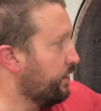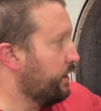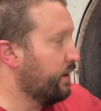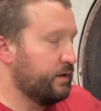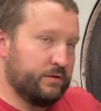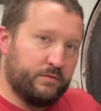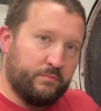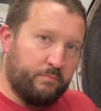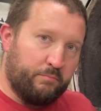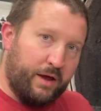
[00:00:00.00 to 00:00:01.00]
It
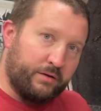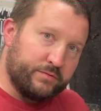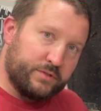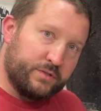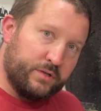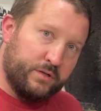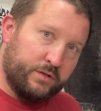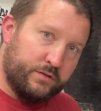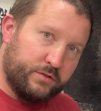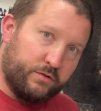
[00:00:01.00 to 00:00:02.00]
mounts
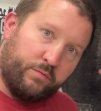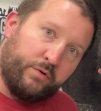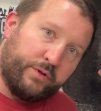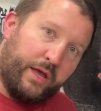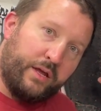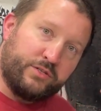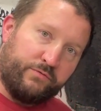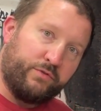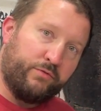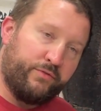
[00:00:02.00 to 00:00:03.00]
to the roll cage a
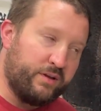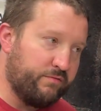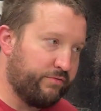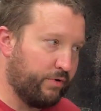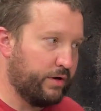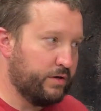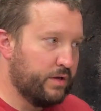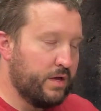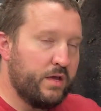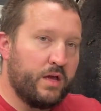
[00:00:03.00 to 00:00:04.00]
few feet in front
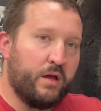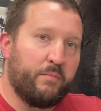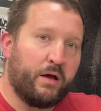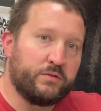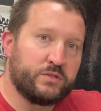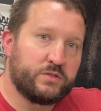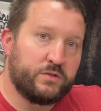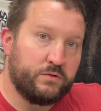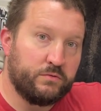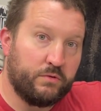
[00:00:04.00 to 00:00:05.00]
and mounts
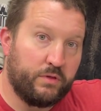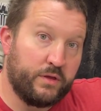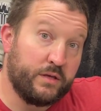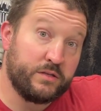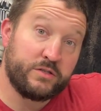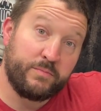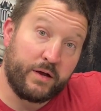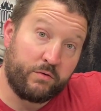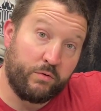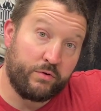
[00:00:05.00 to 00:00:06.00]
to the
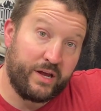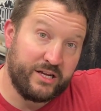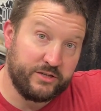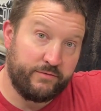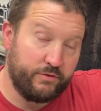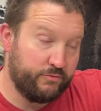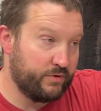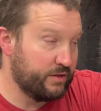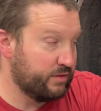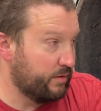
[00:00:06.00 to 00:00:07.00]
spec roll cage a few
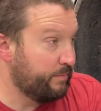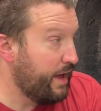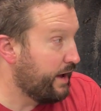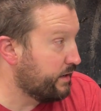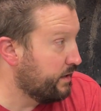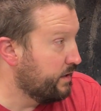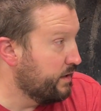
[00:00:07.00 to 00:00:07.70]
feet in the back,